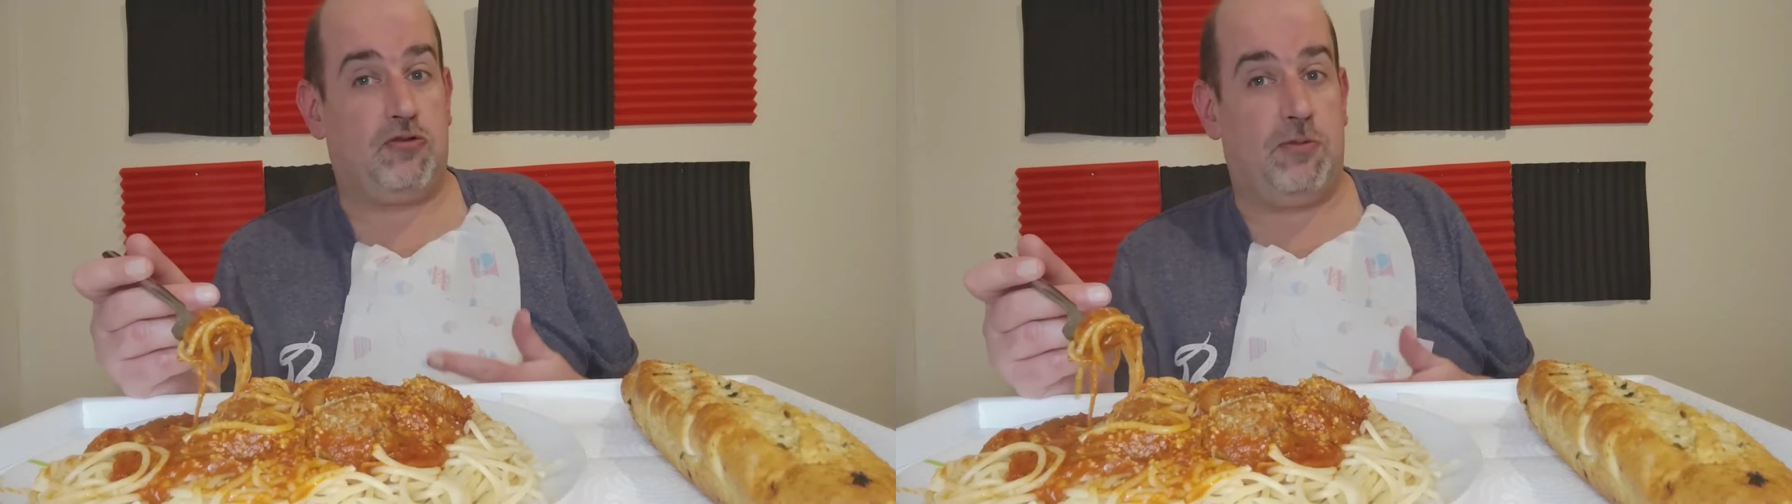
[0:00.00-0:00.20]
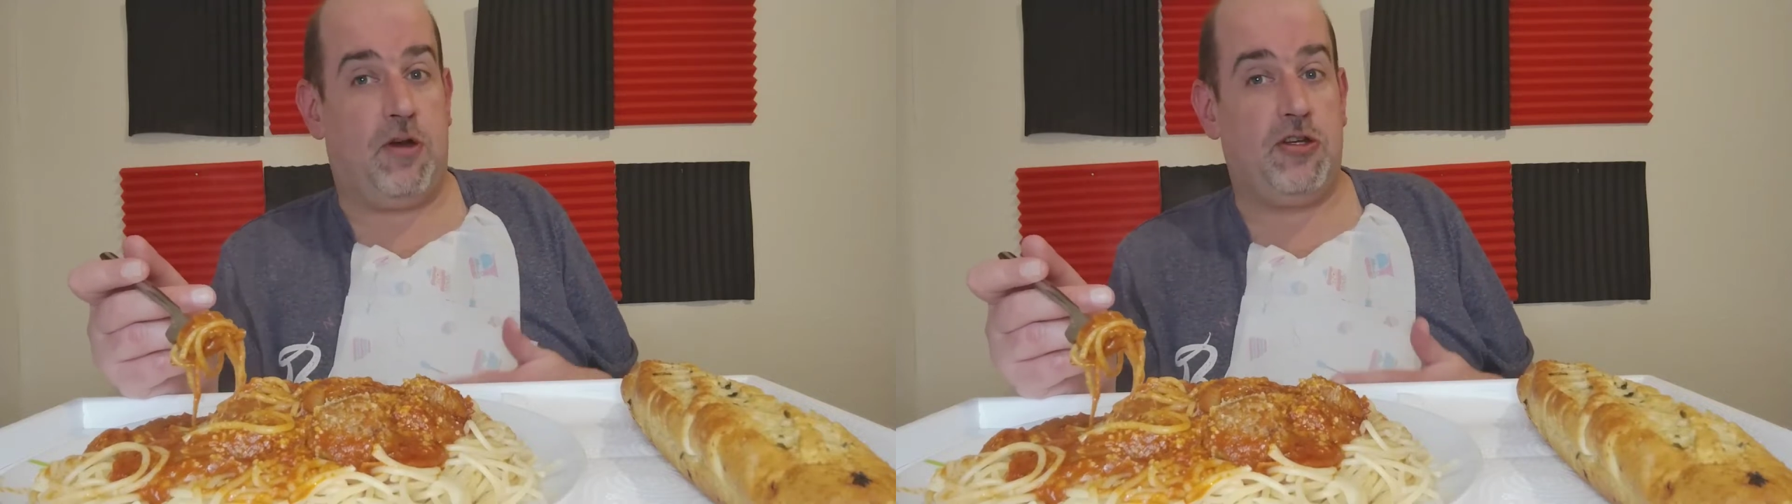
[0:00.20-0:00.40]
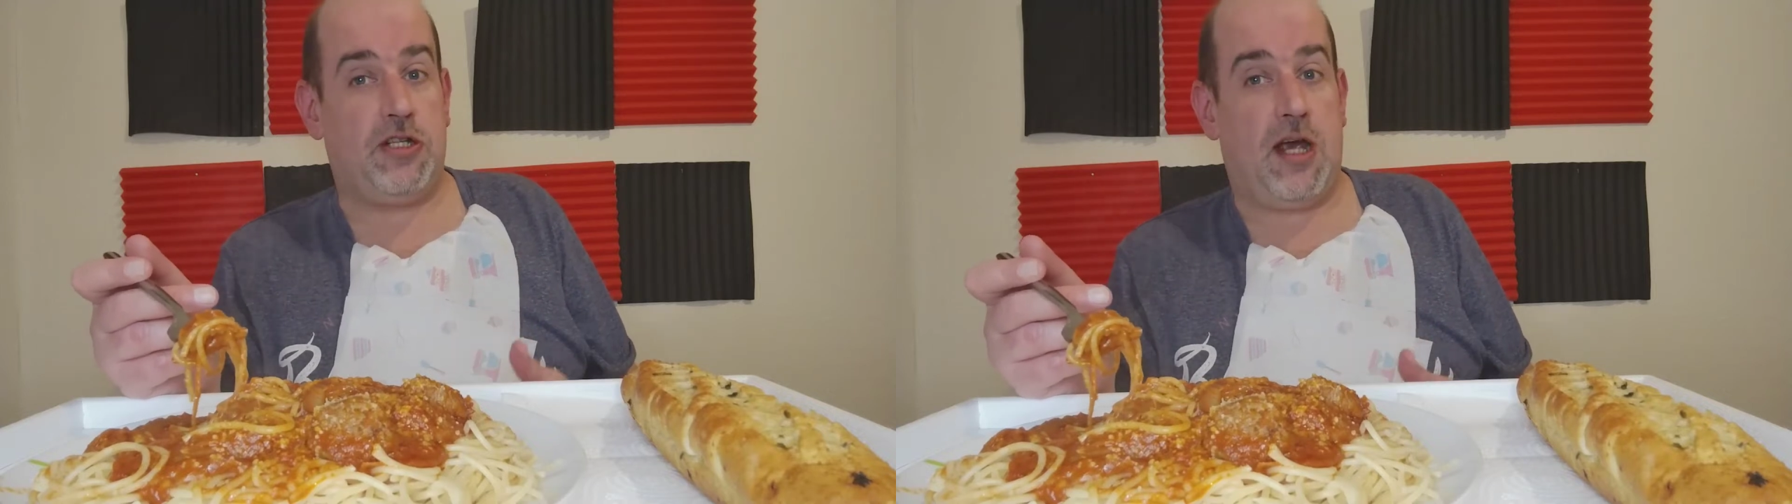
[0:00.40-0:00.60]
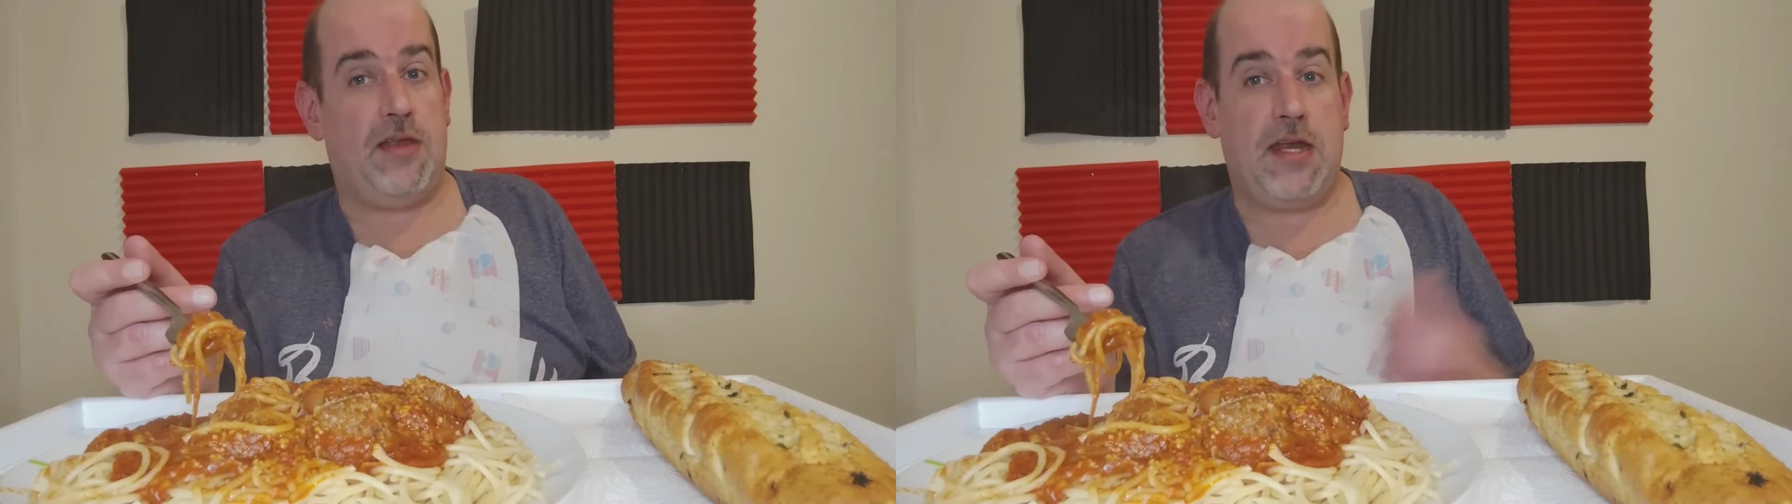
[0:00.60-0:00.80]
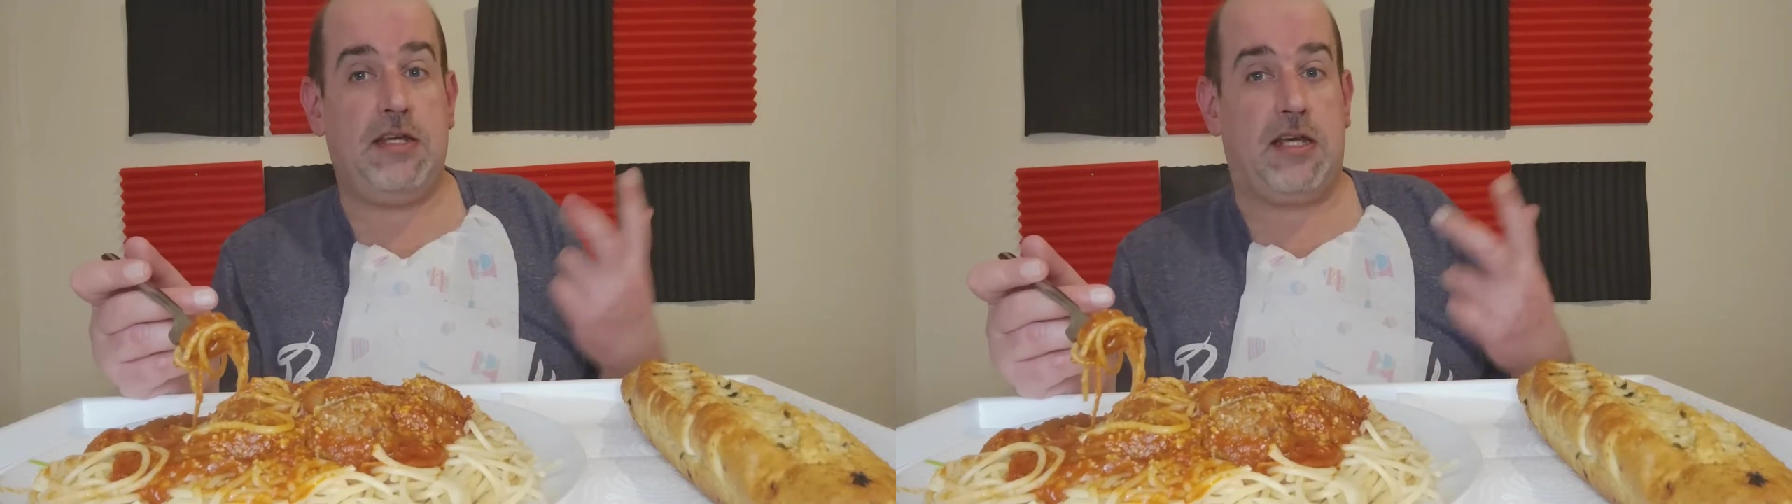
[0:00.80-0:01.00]
to remind you,
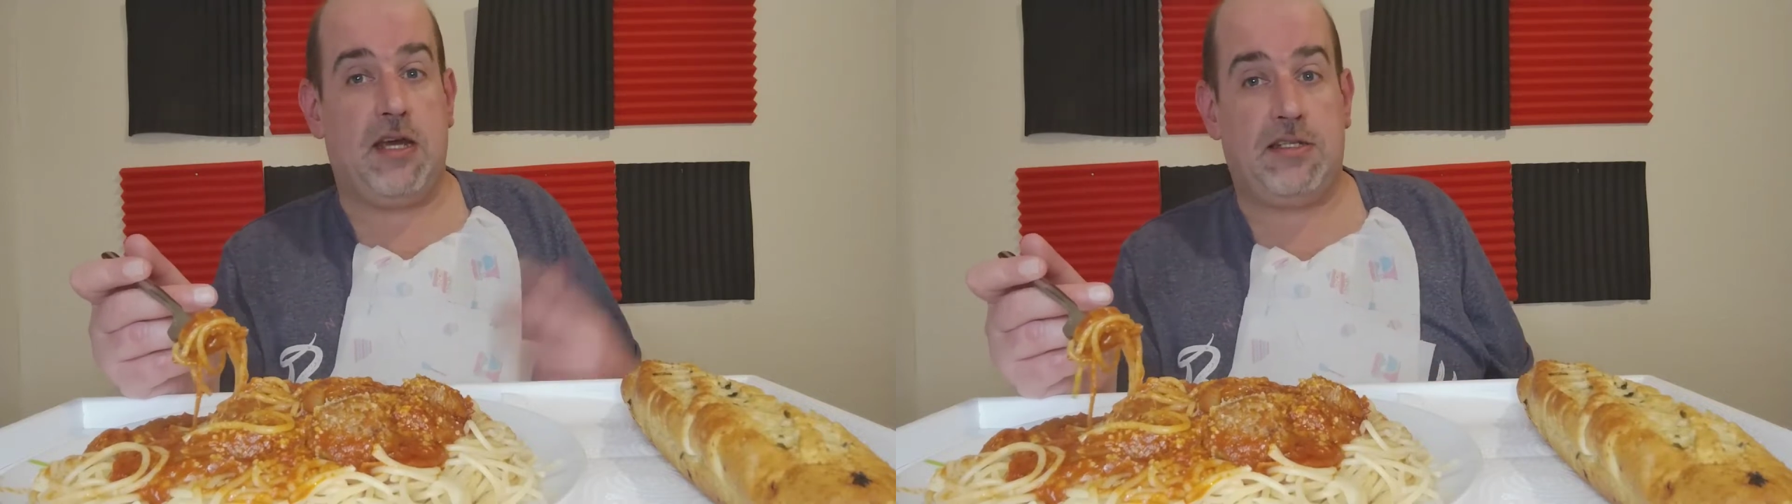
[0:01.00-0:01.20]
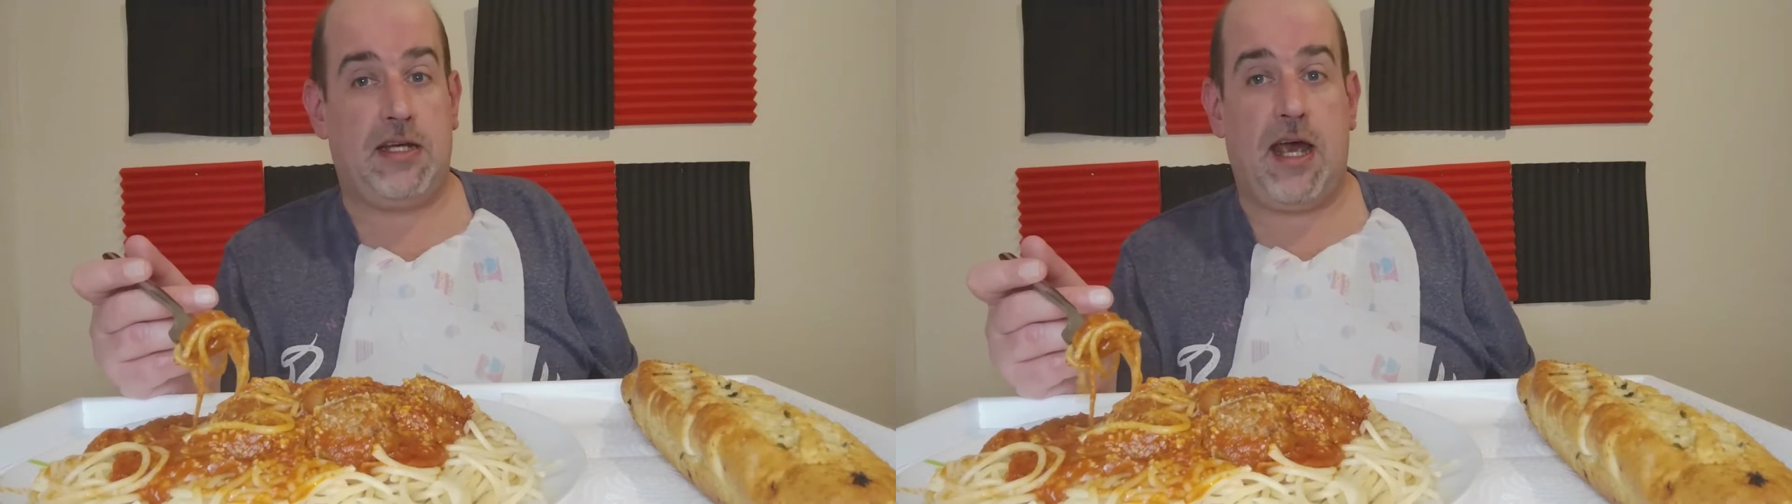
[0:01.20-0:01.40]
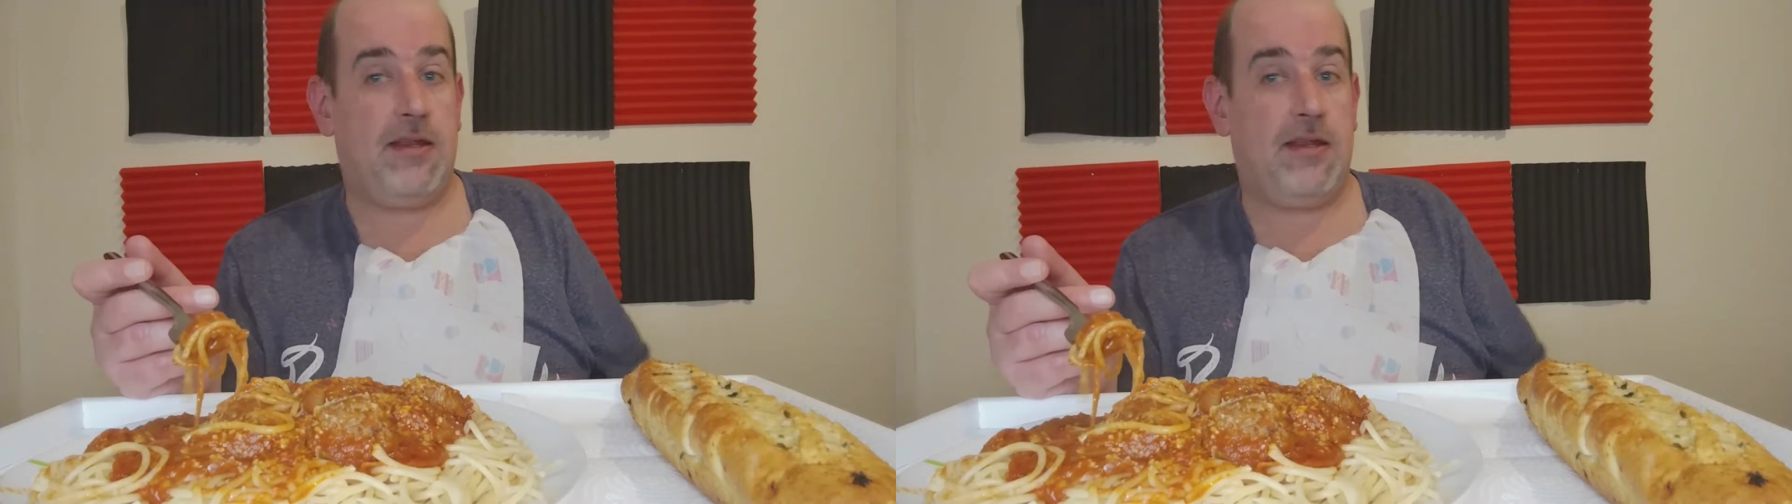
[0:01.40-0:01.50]
and then you cut it,